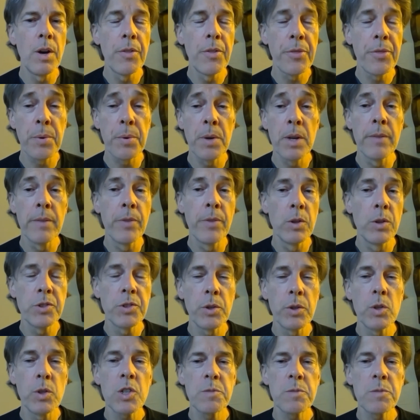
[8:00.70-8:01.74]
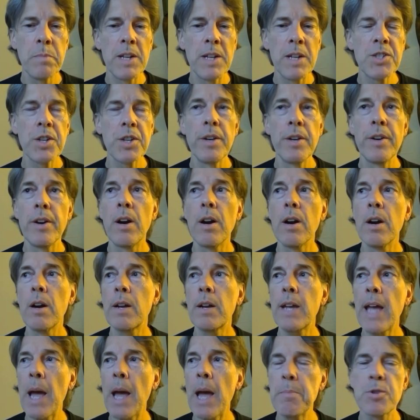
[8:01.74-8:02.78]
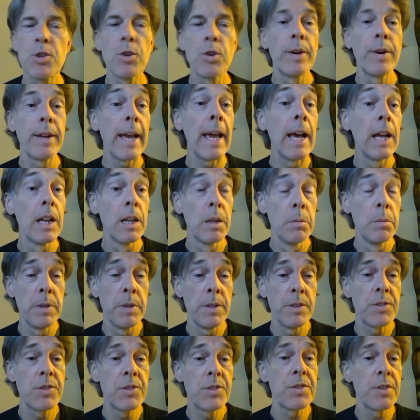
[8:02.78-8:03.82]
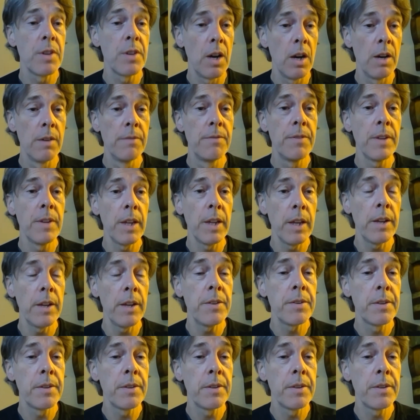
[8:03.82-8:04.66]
three of those you just mentioned are capturing elements of it.